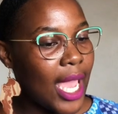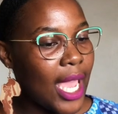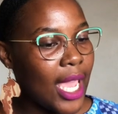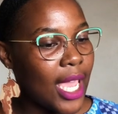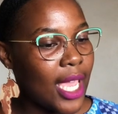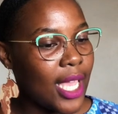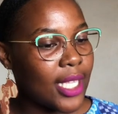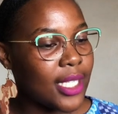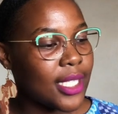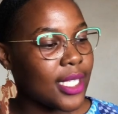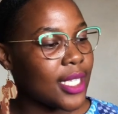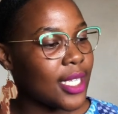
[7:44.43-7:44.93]

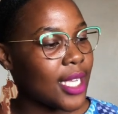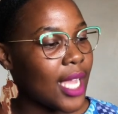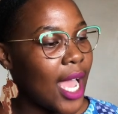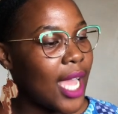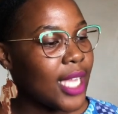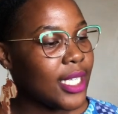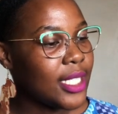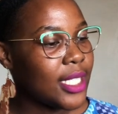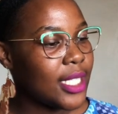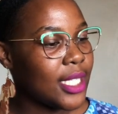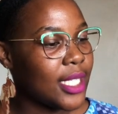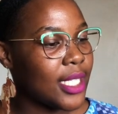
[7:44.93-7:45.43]
It's an
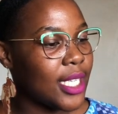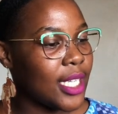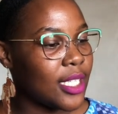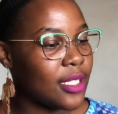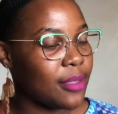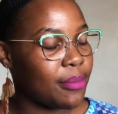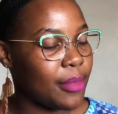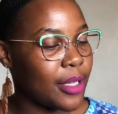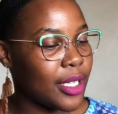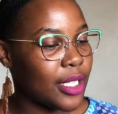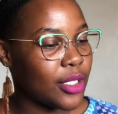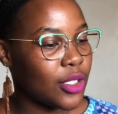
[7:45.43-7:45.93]

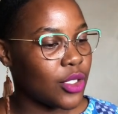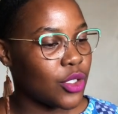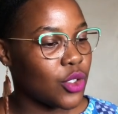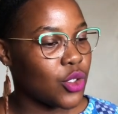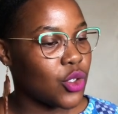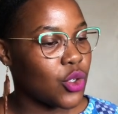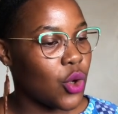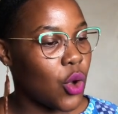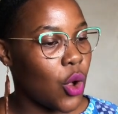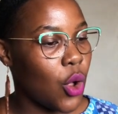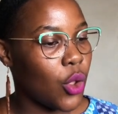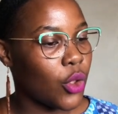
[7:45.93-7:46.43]
understatement to
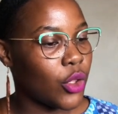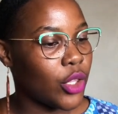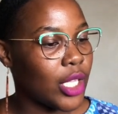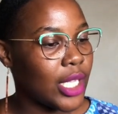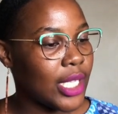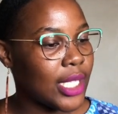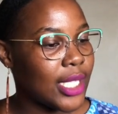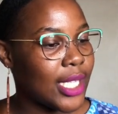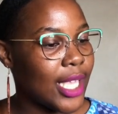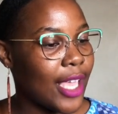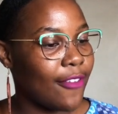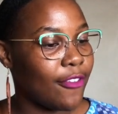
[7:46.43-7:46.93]
call these
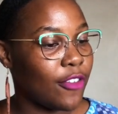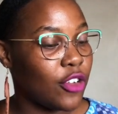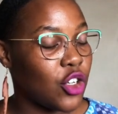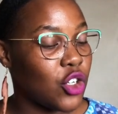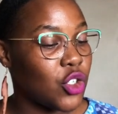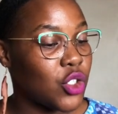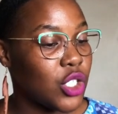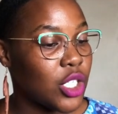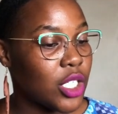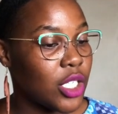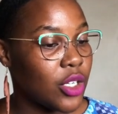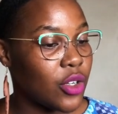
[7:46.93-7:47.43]

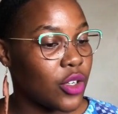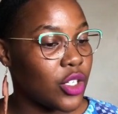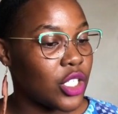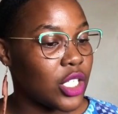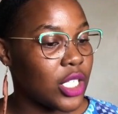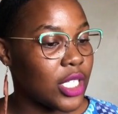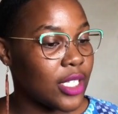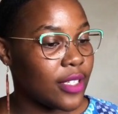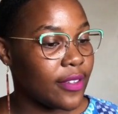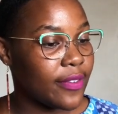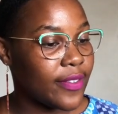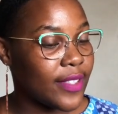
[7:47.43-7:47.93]
evolutionary
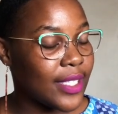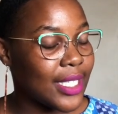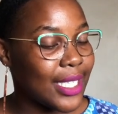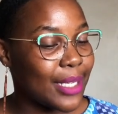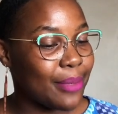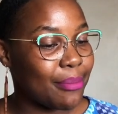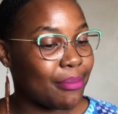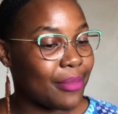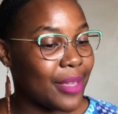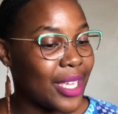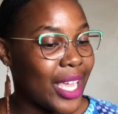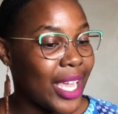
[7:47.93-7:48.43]
shifts
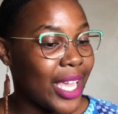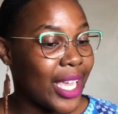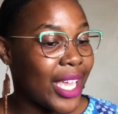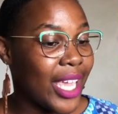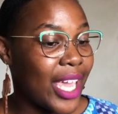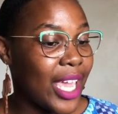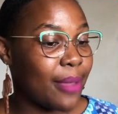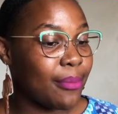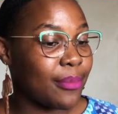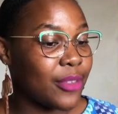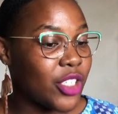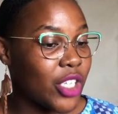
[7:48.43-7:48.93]
mere
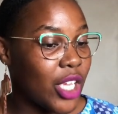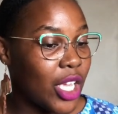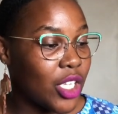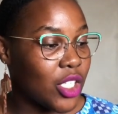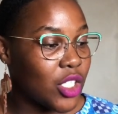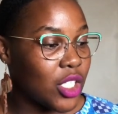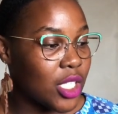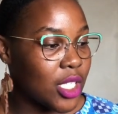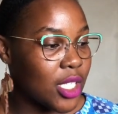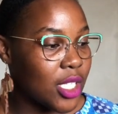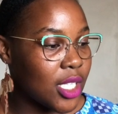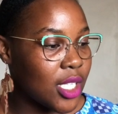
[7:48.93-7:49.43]
game
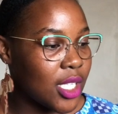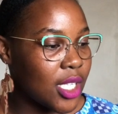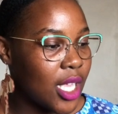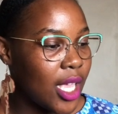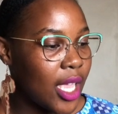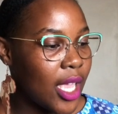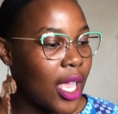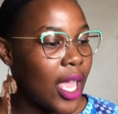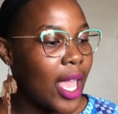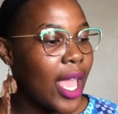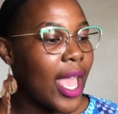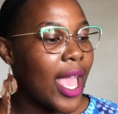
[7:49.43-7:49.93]
changers.
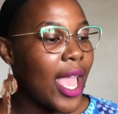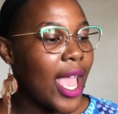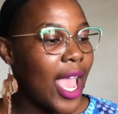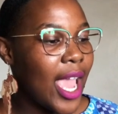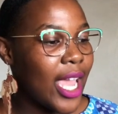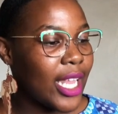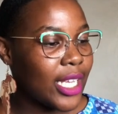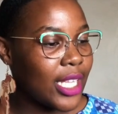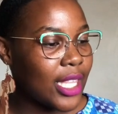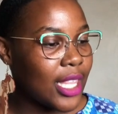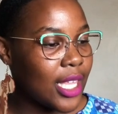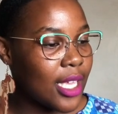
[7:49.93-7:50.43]

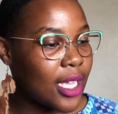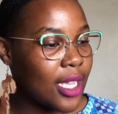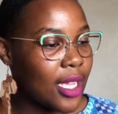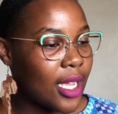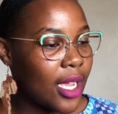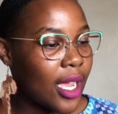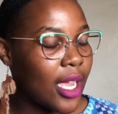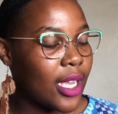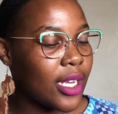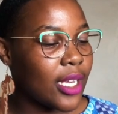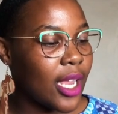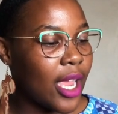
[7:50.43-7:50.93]
Anything
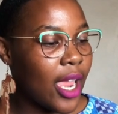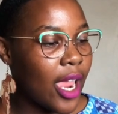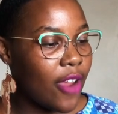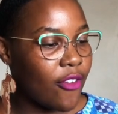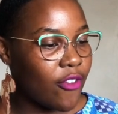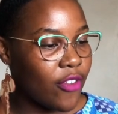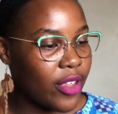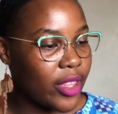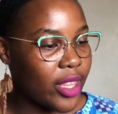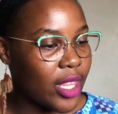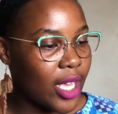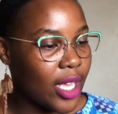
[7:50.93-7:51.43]
and
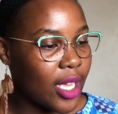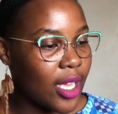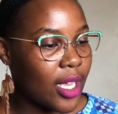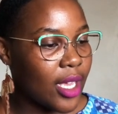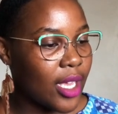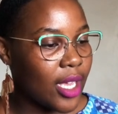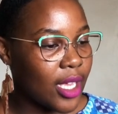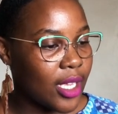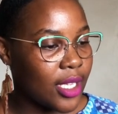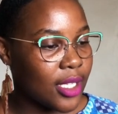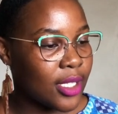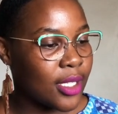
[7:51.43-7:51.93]
everything
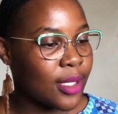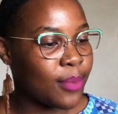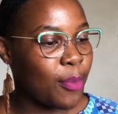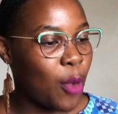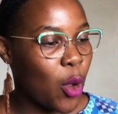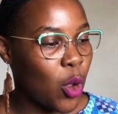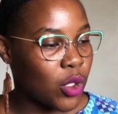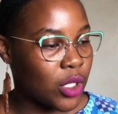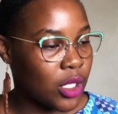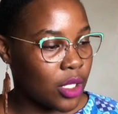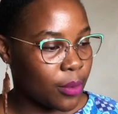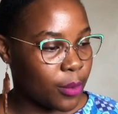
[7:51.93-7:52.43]
is
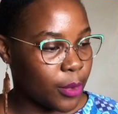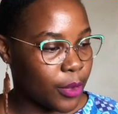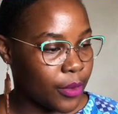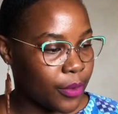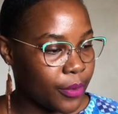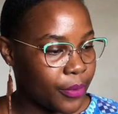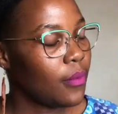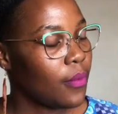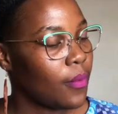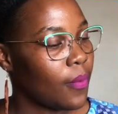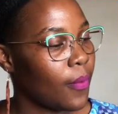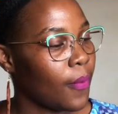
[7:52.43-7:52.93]
possible.
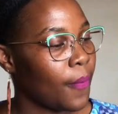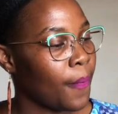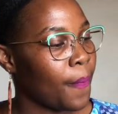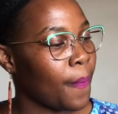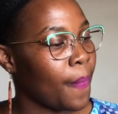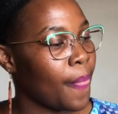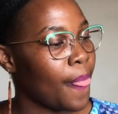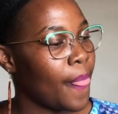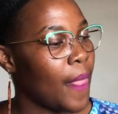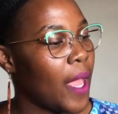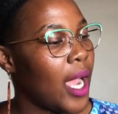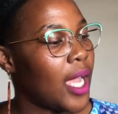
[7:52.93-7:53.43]

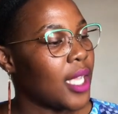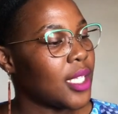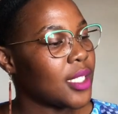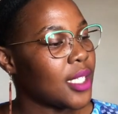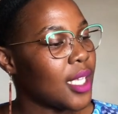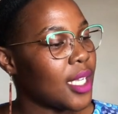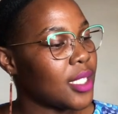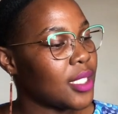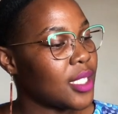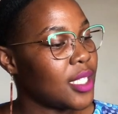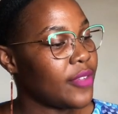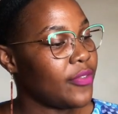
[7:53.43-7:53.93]

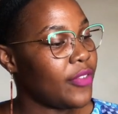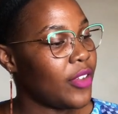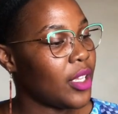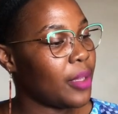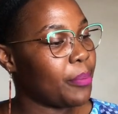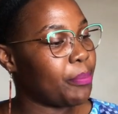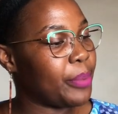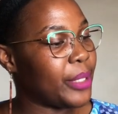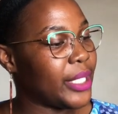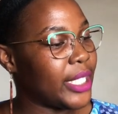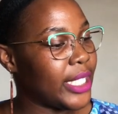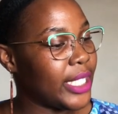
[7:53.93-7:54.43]

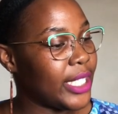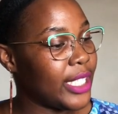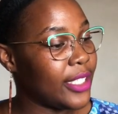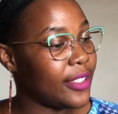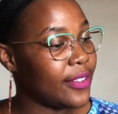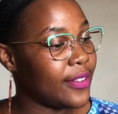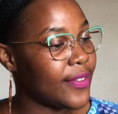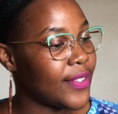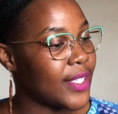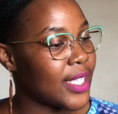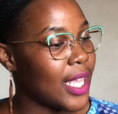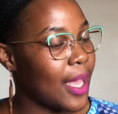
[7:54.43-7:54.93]
Scientific
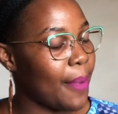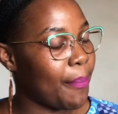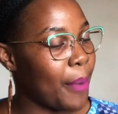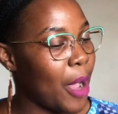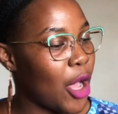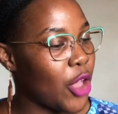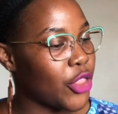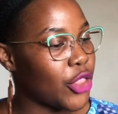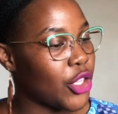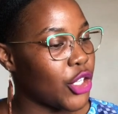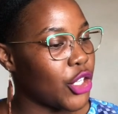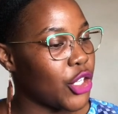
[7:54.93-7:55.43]
beliefs
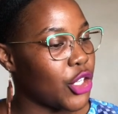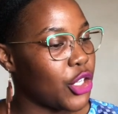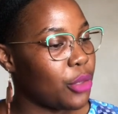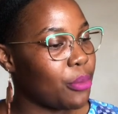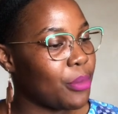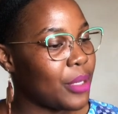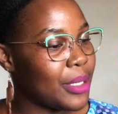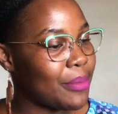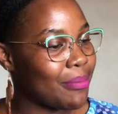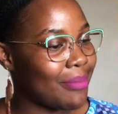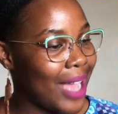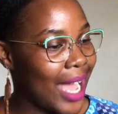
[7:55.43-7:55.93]
about the
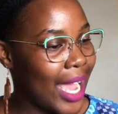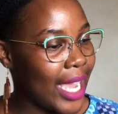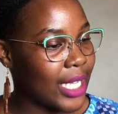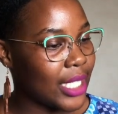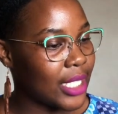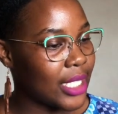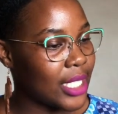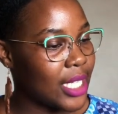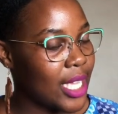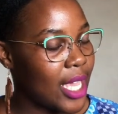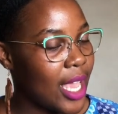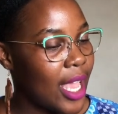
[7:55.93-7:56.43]
human
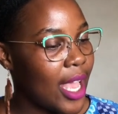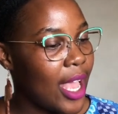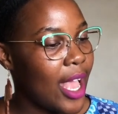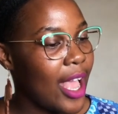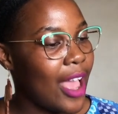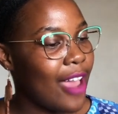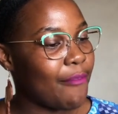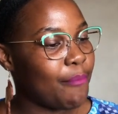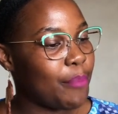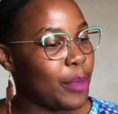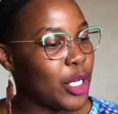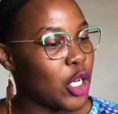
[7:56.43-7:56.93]
mind
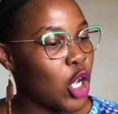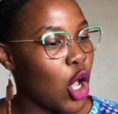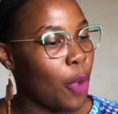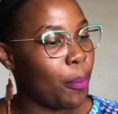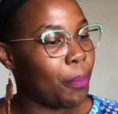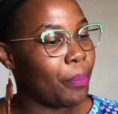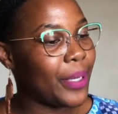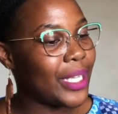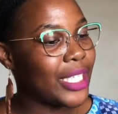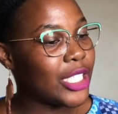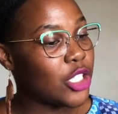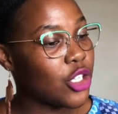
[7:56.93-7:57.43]
have been
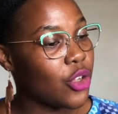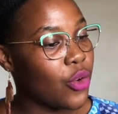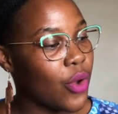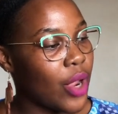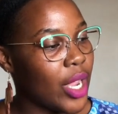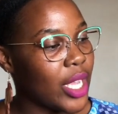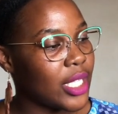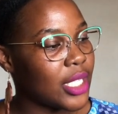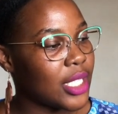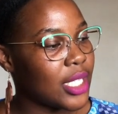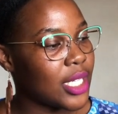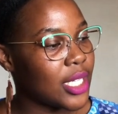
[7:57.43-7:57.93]

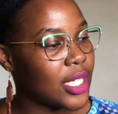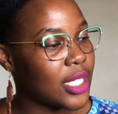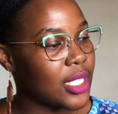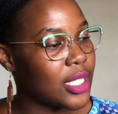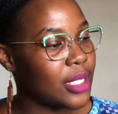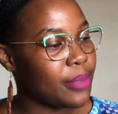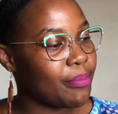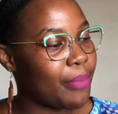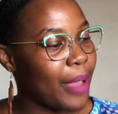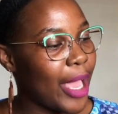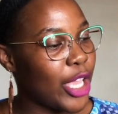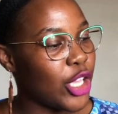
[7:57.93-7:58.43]
obliterated
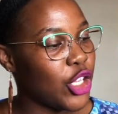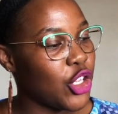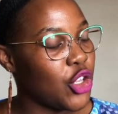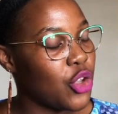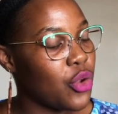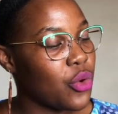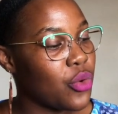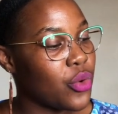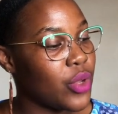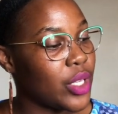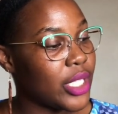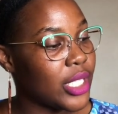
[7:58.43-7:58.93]
by
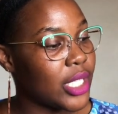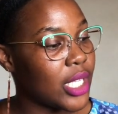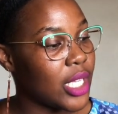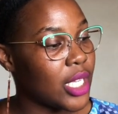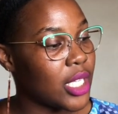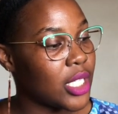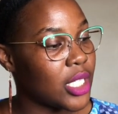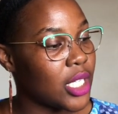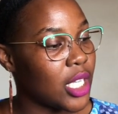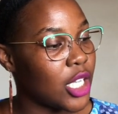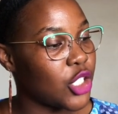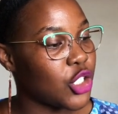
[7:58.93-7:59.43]
new
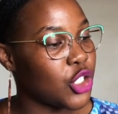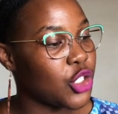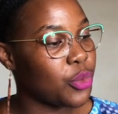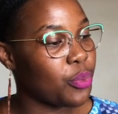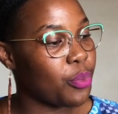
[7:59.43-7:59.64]
research into